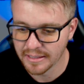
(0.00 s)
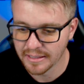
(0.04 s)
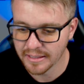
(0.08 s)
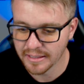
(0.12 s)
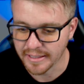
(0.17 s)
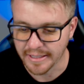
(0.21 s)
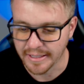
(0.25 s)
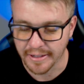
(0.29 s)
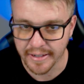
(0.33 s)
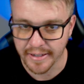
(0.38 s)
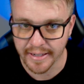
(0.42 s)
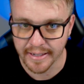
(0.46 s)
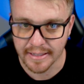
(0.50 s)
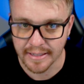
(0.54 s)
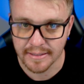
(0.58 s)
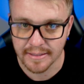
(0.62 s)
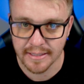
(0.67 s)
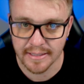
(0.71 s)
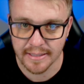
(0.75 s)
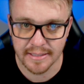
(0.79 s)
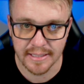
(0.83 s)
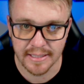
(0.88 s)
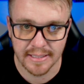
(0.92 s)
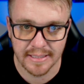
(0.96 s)
And you get a
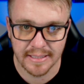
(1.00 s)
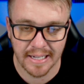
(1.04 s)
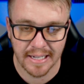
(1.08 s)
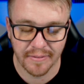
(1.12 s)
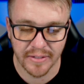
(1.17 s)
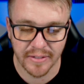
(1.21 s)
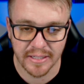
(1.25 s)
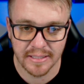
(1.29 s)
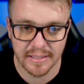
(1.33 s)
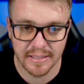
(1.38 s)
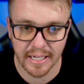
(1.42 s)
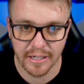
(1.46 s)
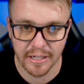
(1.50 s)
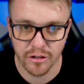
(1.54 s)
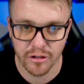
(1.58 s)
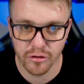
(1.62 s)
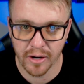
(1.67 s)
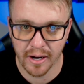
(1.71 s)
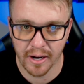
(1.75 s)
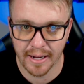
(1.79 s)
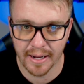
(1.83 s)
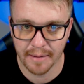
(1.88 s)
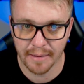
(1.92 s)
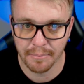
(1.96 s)
sixty, seventy cent
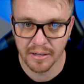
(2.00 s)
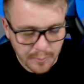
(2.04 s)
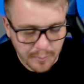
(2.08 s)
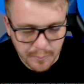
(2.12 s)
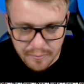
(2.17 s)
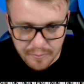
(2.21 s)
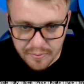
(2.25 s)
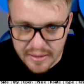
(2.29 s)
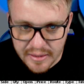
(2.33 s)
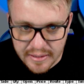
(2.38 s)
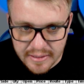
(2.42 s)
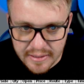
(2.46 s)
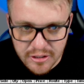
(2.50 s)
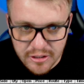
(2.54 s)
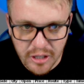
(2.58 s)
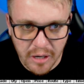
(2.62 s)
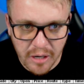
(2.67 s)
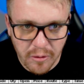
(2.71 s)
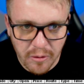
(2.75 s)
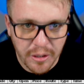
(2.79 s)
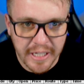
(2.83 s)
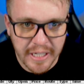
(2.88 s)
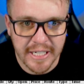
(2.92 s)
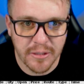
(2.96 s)
drop. So I
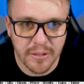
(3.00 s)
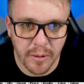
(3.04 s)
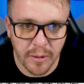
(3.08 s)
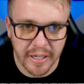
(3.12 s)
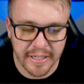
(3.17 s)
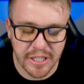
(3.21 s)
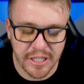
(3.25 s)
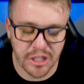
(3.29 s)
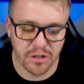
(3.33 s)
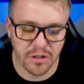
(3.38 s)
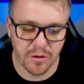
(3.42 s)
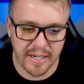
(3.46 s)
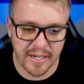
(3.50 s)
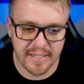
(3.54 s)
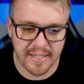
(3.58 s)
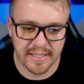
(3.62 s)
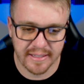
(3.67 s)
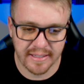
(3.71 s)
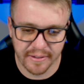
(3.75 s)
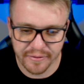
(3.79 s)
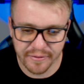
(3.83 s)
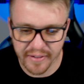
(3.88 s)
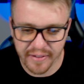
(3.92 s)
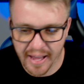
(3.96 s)
really just want to stress
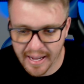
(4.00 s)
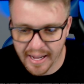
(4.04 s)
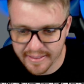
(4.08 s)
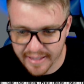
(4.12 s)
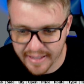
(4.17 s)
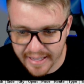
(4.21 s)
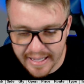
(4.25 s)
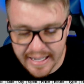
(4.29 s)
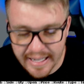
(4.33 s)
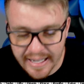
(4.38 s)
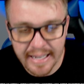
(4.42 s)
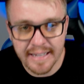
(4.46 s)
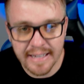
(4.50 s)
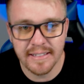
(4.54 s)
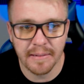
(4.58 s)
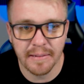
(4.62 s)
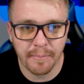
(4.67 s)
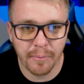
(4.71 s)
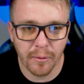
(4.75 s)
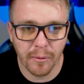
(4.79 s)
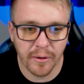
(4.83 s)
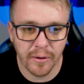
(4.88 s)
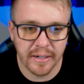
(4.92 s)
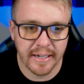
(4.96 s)
the fact that it is
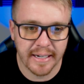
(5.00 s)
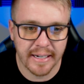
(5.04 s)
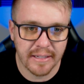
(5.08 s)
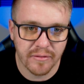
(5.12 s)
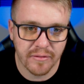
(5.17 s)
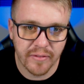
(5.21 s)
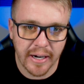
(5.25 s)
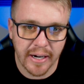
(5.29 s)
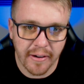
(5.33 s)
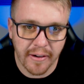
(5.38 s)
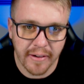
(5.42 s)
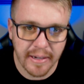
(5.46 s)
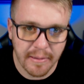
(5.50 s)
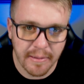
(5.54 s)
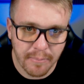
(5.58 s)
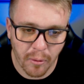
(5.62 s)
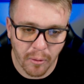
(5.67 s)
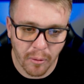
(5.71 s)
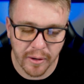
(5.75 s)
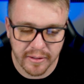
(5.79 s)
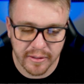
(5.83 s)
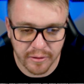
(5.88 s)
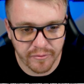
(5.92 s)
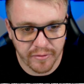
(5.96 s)
important. It's very
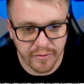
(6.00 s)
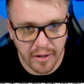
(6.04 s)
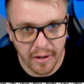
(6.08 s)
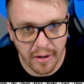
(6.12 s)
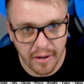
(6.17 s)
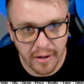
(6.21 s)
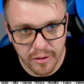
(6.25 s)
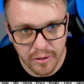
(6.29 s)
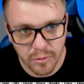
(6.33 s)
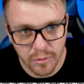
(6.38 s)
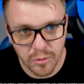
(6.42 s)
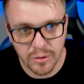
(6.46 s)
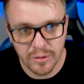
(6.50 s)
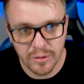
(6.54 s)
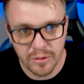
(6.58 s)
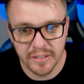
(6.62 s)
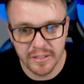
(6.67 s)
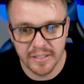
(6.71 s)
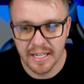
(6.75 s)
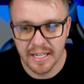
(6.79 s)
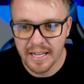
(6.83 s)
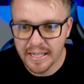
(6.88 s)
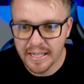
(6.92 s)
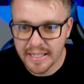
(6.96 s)
important to follow the rules,
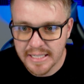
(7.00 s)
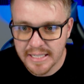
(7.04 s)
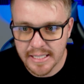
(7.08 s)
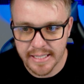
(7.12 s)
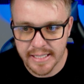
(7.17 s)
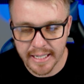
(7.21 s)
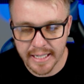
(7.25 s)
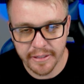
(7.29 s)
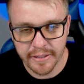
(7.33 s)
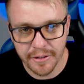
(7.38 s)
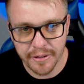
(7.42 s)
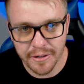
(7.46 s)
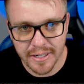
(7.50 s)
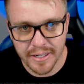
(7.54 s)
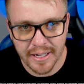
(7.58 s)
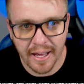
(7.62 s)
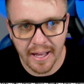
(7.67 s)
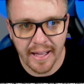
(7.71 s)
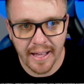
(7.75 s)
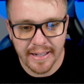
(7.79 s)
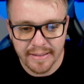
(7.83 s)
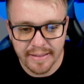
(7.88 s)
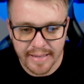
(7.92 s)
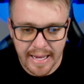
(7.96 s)
stick to your
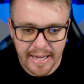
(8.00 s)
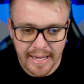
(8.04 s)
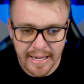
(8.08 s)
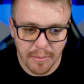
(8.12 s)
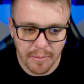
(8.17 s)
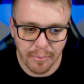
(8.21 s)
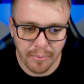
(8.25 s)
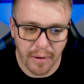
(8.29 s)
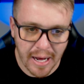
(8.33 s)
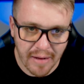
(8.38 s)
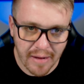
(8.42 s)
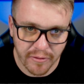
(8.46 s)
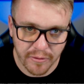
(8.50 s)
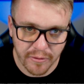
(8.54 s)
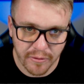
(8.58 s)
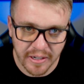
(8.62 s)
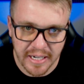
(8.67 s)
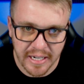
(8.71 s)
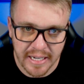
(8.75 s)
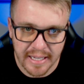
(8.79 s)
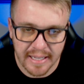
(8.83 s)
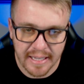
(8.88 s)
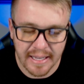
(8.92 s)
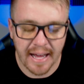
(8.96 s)
gut, take your profit when you
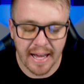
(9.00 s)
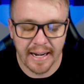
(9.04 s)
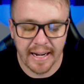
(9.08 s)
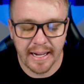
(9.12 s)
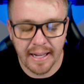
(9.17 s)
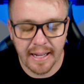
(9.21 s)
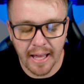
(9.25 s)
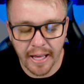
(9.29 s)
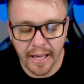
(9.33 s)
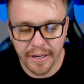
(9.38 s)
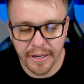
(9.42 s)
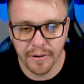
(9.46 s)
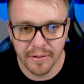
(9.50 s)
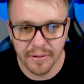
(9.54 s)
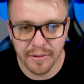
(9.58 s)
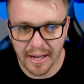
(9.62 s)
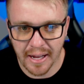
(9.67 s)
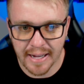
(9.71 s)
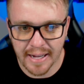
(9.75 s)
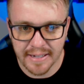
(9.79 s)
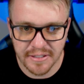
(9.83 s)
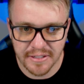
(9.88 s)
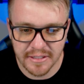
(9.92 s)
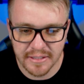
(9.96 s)
got it, cut your
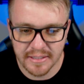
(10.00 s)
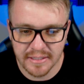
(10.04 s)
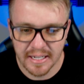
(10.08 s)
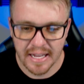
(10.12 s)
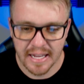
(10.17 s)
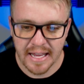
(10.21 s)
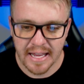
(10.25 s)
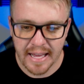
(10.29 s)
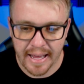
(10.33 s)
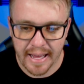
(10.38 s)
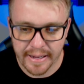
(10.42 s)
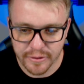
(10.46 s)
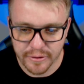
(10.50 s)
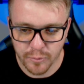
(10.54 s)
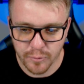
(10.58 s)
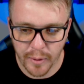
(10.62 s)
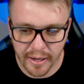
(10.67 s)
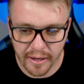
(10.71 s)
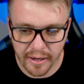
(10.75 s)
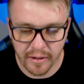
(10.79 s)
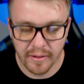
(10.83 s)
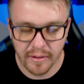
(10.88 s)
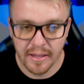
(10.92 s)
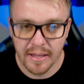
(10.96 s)
losses as
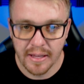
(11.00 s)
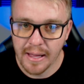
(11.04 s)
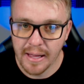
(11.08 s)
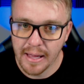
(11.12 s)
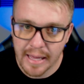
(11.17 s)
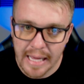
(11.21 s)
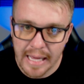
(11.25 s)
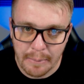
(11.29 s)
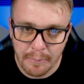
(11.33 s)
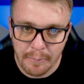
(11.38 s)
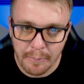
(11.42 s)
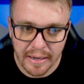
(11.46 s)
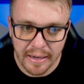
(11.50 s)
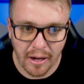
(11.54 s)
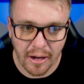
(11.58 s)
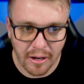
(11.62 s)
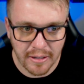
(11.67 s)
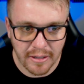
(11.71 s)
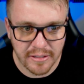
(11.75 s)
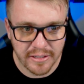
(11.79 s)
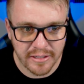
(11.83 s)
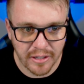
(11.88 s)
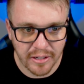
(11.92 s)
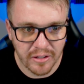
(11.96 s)
well. But
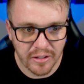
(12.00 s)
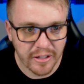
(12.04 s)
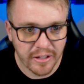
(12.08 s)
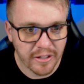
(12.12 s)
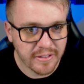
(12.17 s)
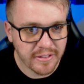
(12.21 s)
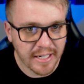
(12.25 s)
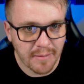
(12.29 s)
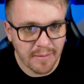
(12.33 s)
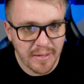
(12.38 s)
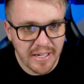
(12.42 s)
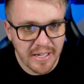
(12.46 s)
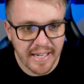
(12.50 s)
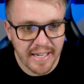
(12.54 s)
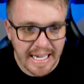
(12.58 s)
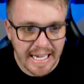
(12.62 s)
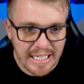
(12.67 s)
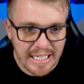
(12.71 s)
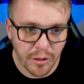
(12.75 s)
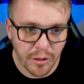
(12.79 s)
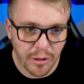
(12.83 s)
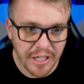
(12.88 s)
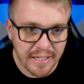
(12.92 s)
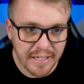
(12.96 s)
also, there's going to be days
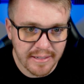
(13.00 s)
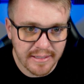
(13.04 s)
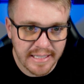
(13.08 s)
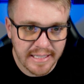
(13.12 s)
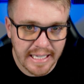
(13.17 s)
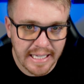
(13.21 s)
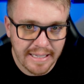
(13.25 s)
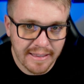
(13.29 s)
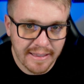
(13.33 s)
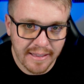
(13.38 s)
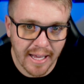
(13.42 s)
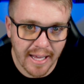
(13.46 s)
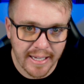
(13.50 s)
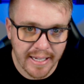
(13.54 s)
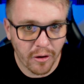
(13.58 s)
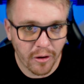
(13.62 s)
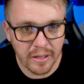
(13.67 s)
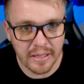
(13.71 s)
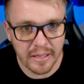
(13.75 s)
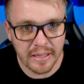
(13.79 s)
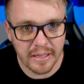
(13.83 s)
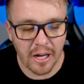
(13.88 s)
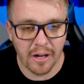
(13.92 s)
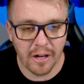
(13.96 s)
just get lucky.
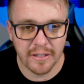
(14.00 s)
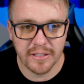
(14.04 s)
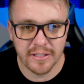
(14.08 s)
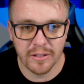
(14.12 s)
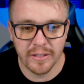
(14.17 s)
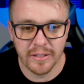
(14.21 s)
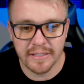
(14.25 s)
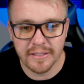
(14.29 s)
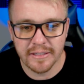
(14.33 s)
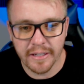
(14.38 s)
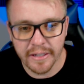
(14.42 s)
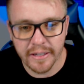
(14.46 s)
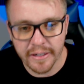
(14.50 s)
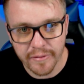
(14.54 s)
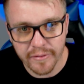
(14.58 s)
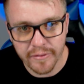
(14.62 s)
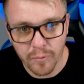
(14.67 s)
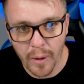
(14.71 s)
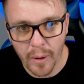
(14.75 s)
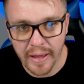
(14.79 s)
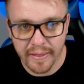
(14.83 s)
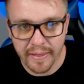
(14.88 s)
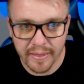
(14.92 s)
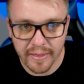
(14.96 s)
Also, this could have
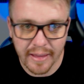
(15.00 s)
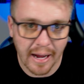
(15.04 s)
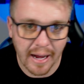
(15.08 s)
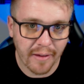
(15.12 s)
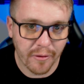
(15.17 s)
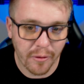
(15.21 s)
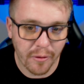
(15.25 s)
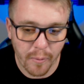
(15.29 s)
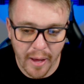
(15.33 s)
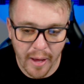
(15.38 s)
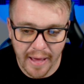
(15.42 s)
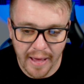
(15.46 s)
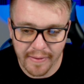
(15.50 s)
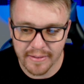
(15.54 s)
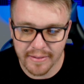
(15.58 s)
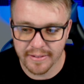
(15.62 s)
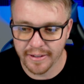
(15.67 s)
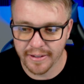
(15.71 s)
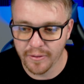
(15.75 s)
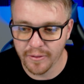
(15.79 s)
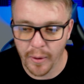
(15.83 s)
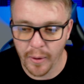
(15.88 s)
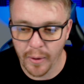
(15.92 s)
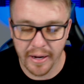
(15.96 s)
went the other way. This could
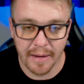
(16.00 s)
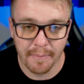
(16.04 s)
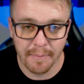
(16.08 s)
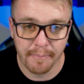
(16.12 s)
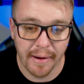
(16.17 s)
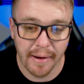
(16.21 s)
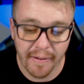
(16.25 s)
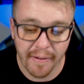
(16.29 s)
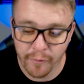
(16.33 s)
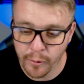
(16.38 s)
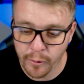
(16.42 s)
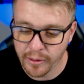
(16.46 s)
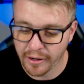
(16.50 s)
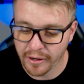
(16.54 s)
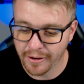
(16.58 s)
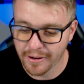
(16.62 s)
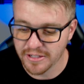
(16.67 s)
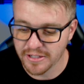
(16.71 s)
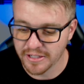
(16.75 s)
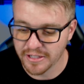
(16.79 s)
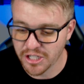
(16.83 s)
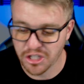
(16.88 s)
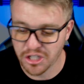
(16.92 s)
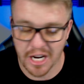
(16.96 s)
have went above three dollars
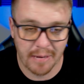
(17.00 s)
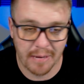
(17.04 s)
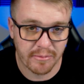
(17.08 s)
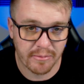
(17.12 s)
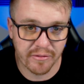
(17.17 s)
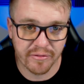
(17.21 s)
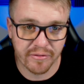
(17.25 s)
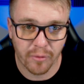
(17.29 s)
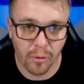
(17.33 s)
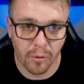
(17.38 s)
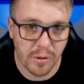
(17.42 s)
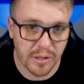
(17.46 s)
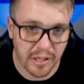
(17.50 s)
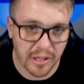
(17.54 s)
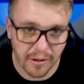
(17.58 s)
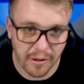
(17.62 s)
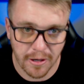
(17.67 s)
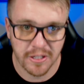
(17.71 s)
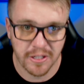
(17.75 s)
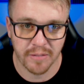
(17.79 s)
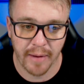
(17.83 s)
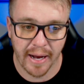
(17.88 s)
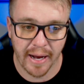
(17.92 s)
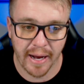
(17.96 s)
and shot up to four dollars
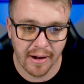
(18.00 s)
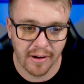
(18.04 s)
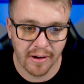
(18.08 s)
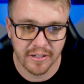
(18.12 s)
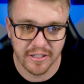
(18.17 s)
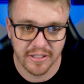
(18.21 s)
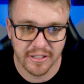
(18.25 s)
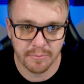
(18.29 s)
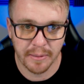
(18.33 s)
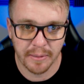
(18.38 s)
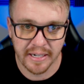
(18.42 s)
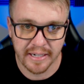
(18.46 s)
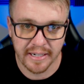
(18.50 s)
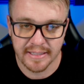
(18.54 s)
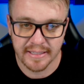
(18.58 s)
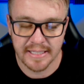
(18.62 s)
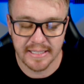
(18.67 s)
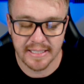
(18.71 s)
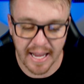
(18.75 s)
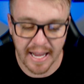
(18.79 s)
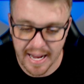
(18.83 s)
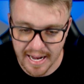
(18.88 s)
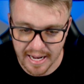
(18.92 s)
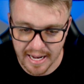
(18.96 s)
somehow and just been
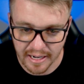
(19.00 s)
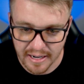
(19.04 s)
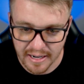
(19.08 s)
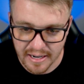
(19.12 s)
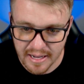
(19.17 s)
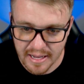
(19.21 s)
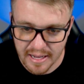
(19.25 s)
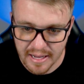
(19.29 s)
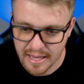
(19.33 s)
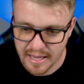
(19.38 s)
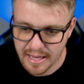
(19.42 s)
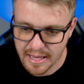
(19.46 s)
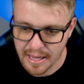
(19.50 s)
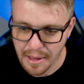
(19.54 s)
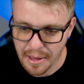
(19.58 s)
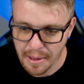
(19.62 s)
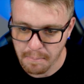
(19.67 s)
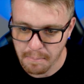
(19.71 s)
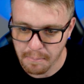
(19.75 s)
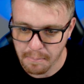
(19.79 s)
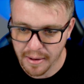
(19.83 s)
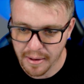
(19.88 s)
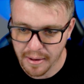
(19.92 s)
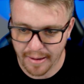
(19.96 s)
insane.
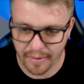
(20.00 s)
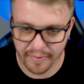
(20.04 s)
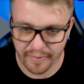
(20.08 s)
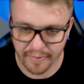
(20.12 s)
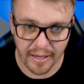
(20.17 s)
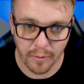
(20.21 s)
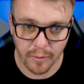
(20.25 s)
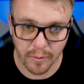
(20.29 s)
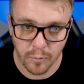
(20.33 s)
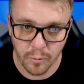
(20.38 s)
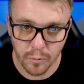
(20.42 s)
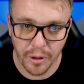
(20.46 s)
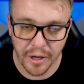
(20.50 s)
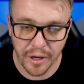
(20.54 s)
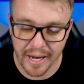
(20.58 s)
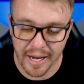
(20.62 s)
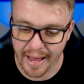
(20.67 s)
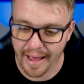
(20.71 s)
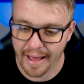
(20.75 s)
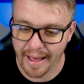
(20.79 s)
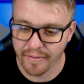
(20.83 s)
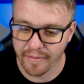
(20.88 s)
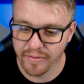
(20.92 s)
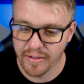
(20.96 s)
But I don't think it would
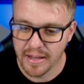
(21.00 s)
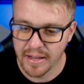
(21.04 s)
have.